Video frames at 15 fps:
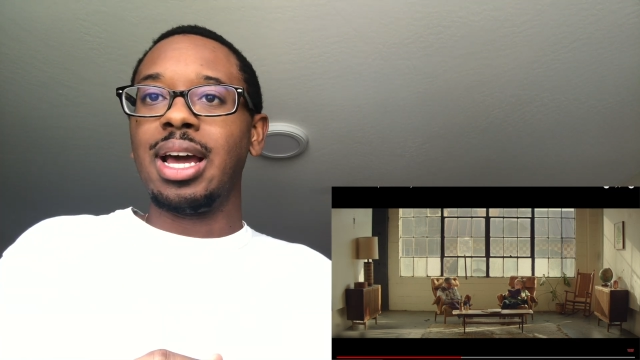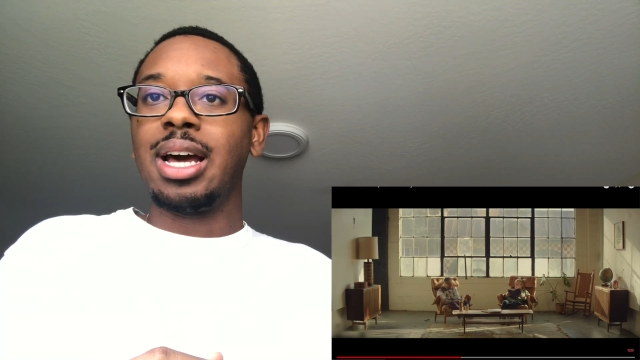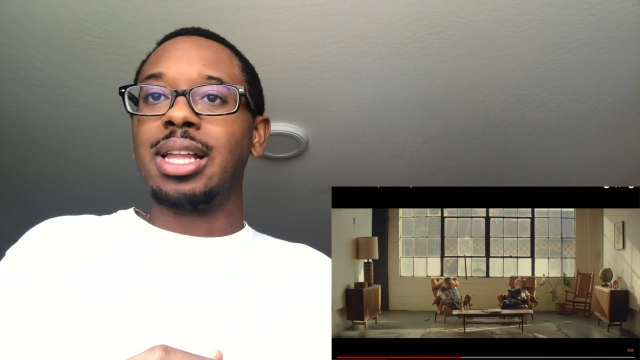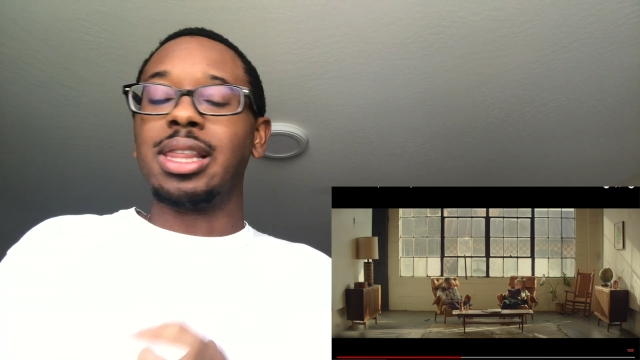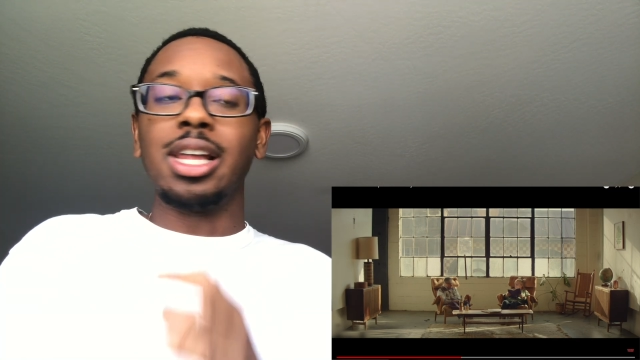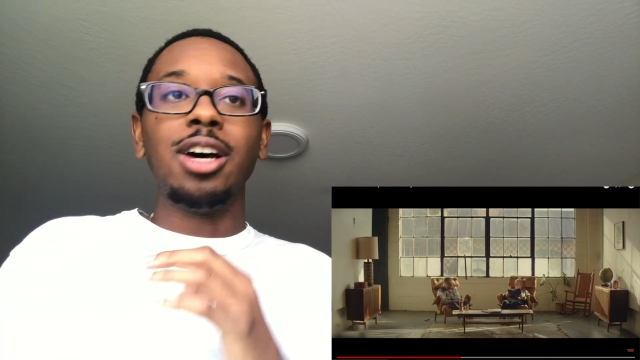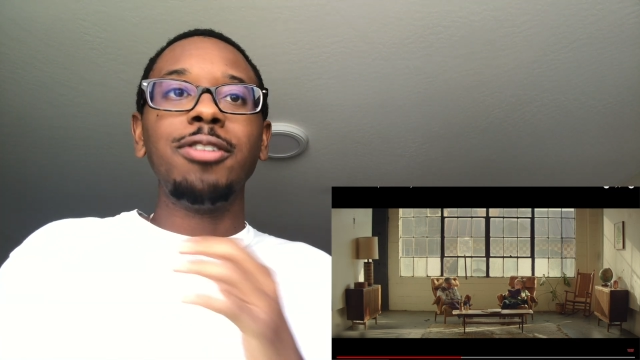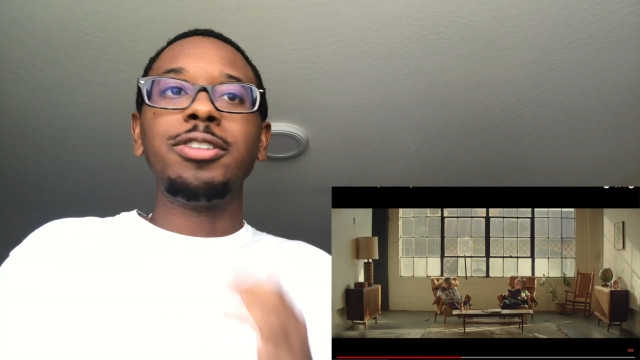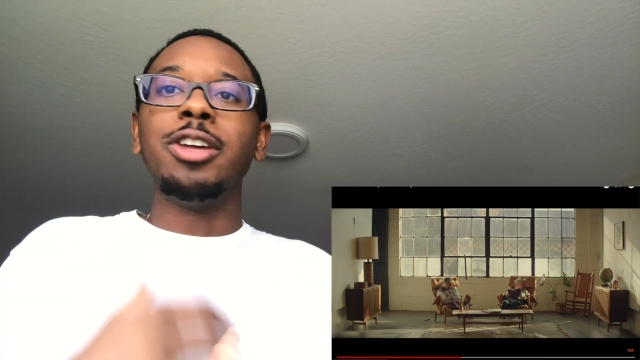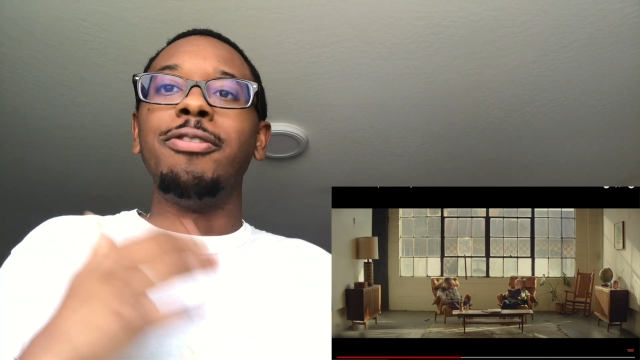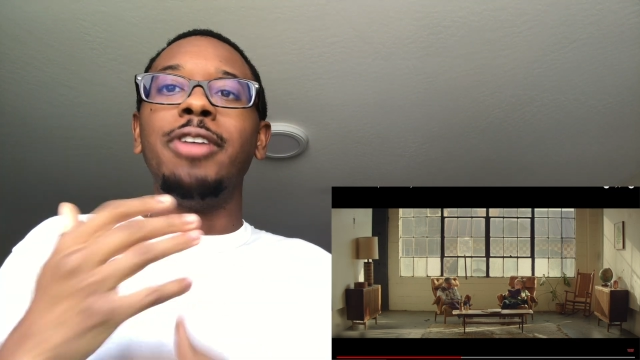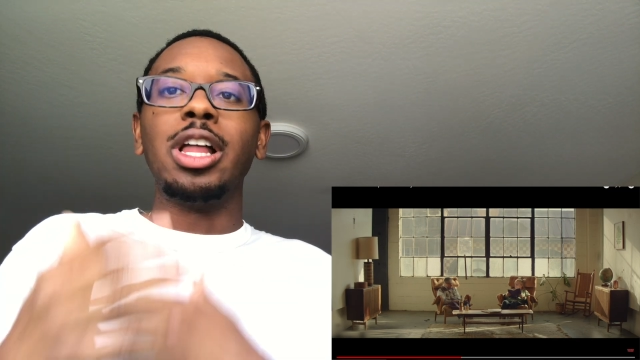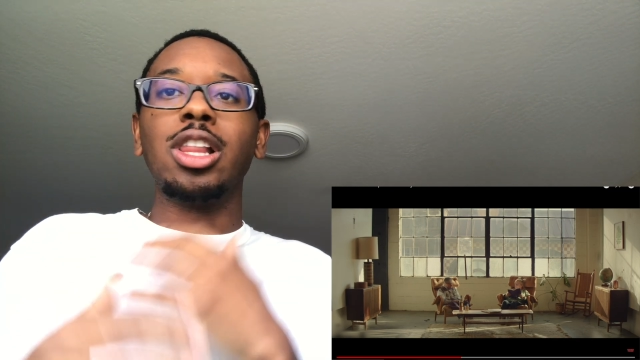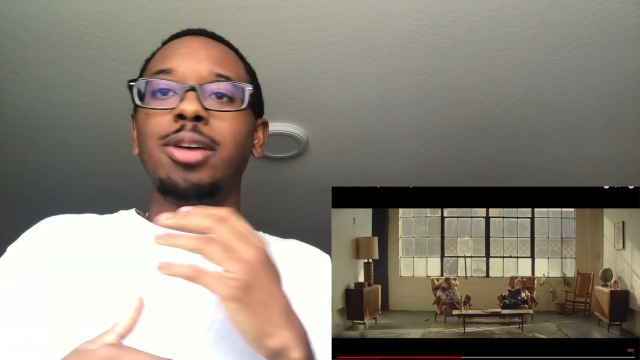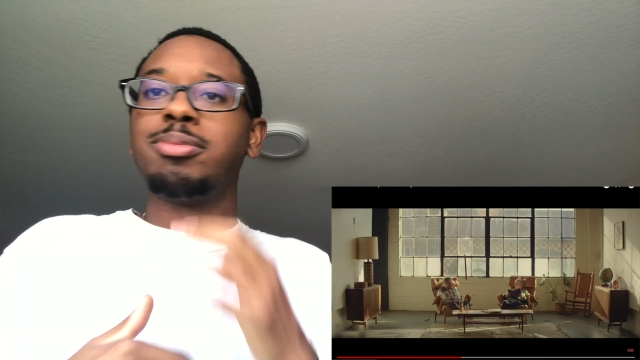love
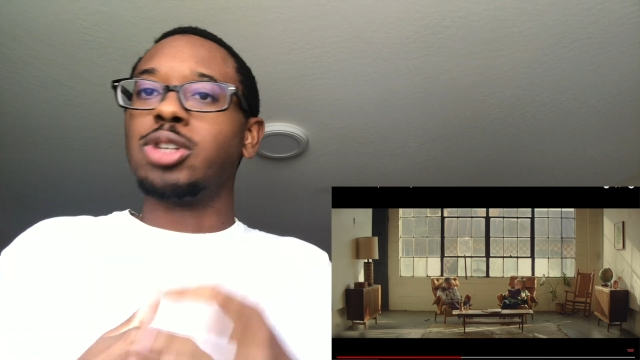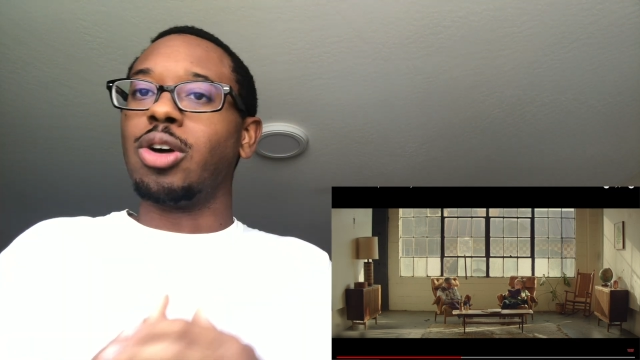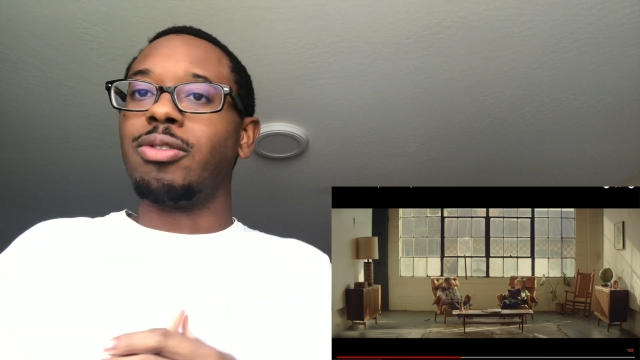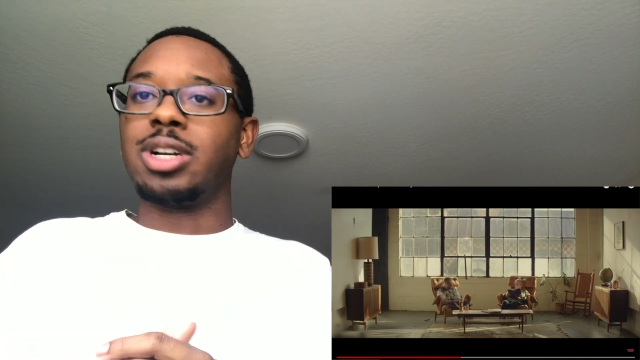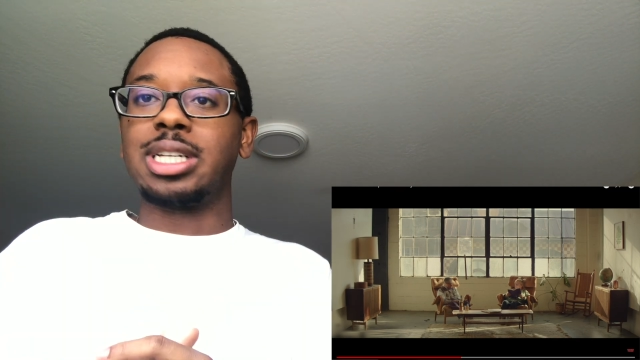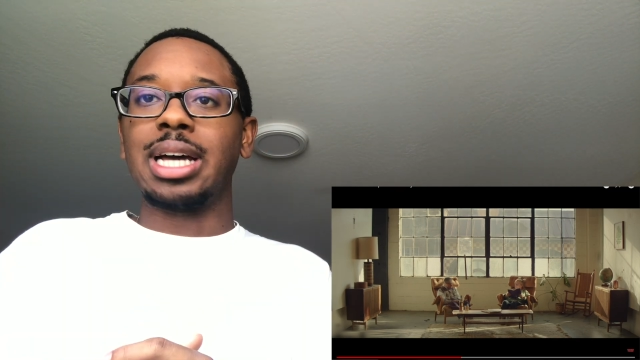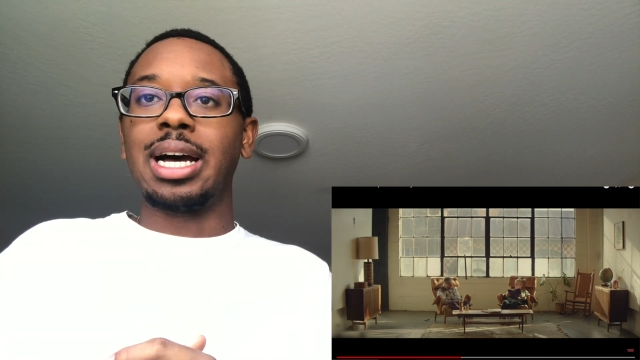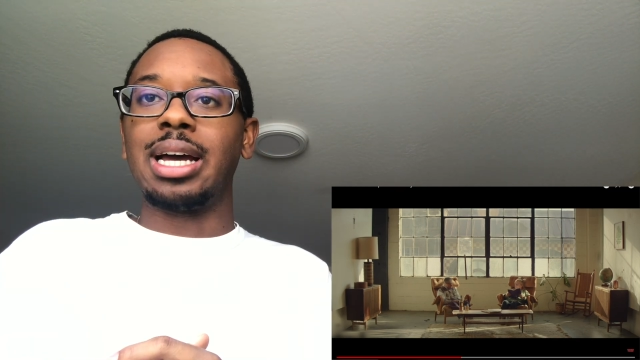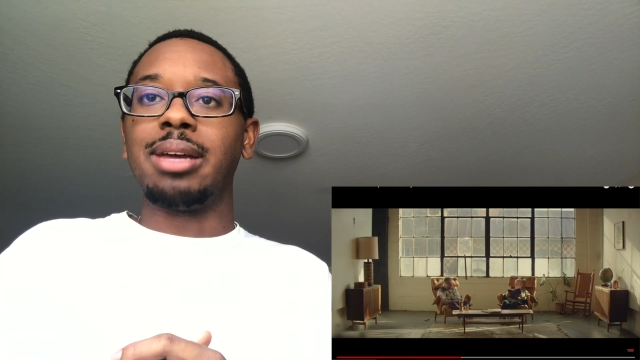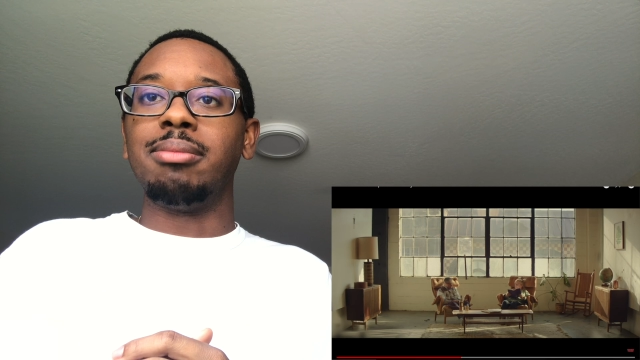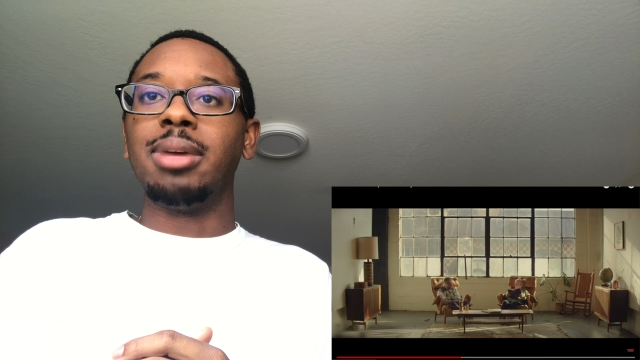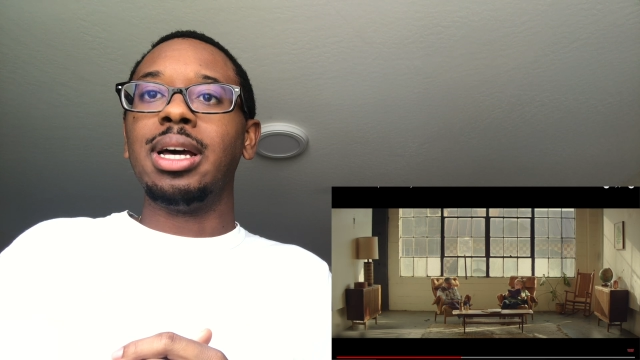develops over time